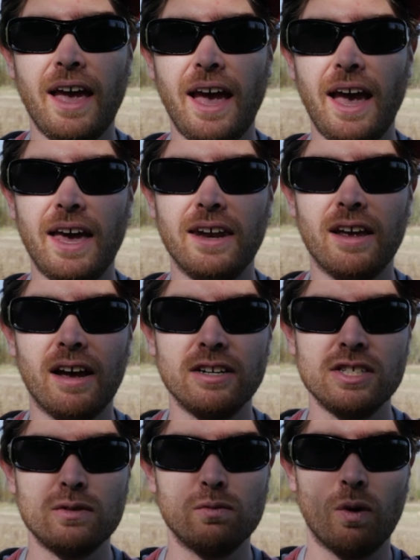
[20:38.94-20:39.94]
and
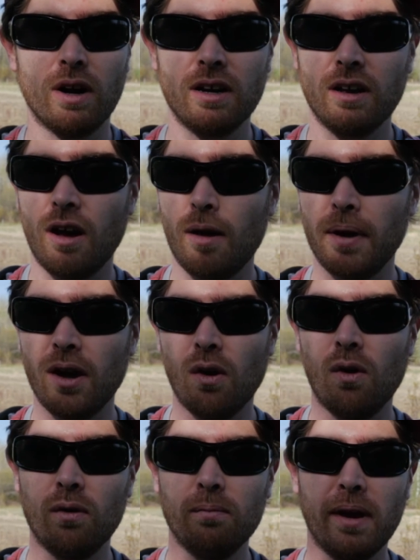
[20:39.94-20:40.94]
just work on my
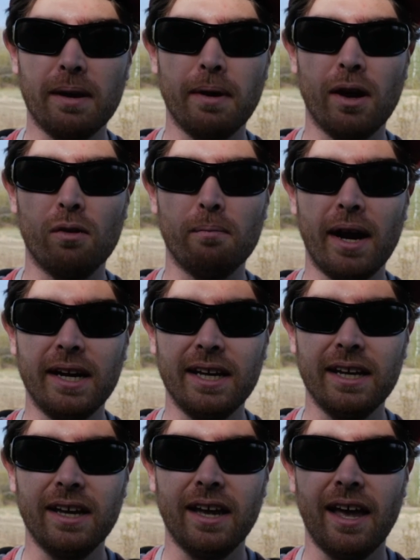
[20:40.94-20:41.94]
own, make my own
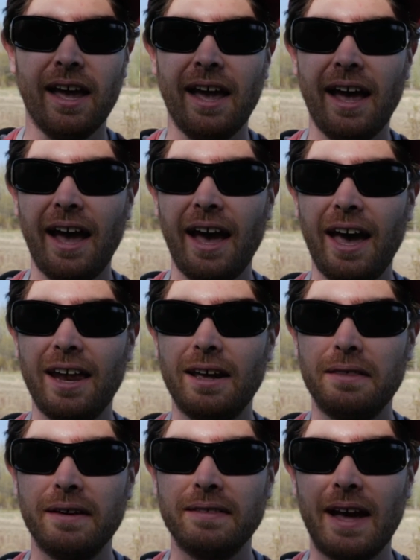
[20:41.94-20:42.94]
money, and I
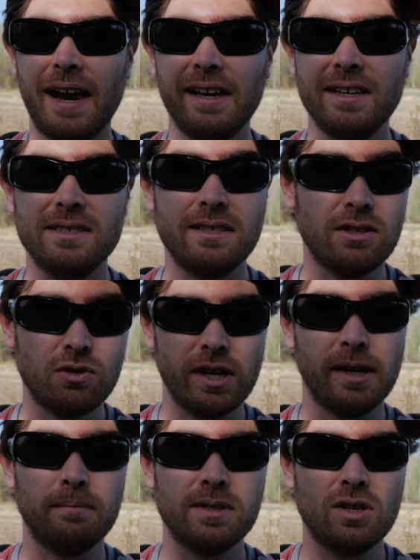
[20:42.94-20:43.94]
think that is the
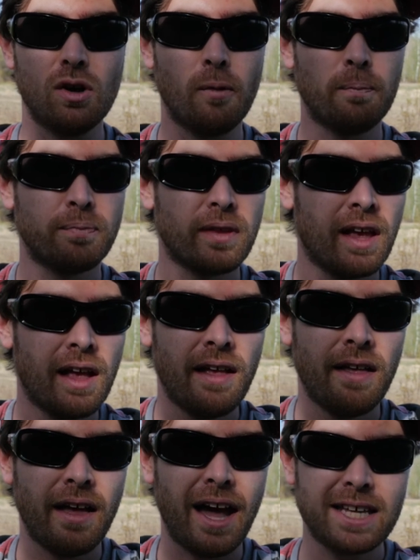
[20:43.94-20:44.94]
dream. So
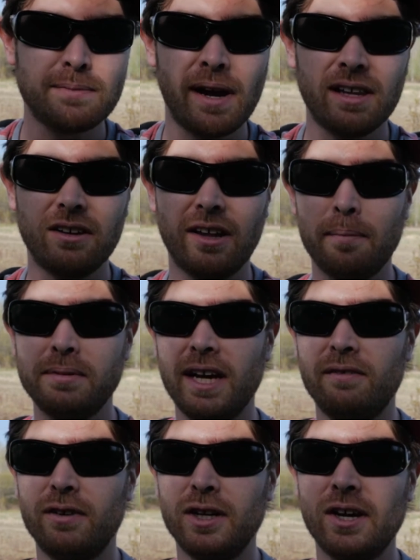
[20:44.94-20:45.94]
that's my little
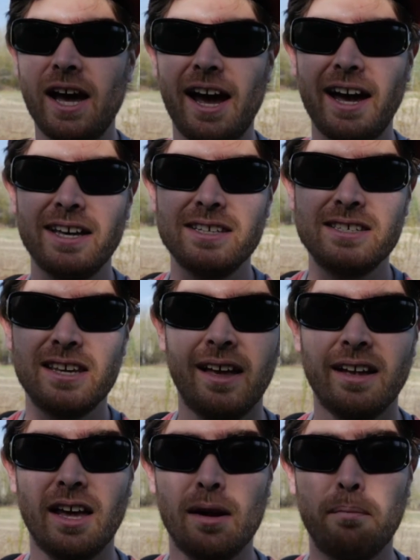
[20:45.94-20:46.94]
update for you guys.
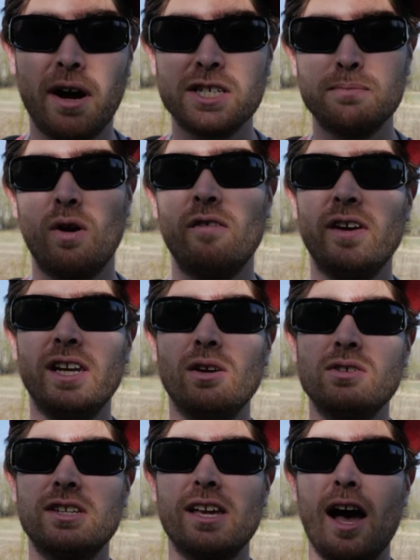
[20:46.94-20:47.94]
Got a bunch more
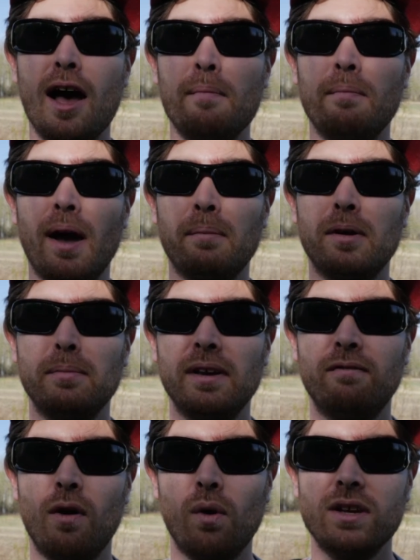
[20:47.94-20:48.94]
videos to come. I'm going to be
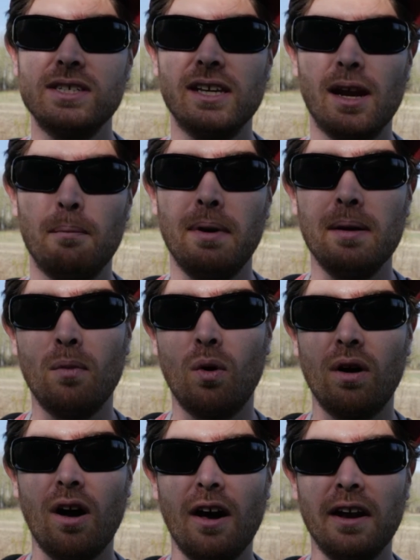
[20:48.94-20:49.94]
focusing a bit
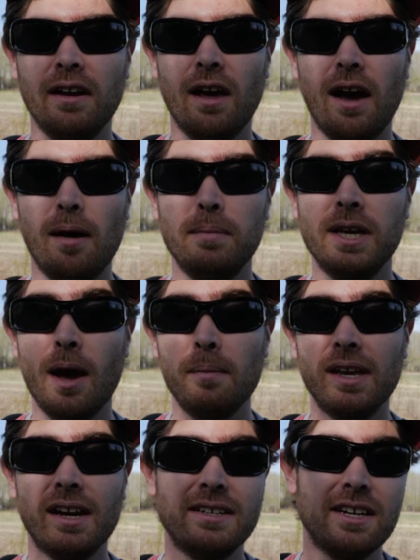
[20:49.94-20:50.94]
more on
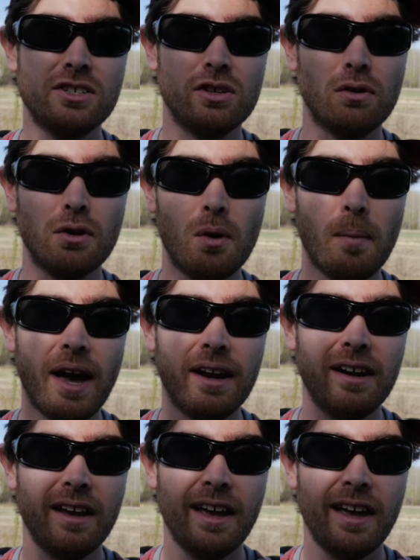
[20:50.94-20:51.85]
becoming a digital nomad.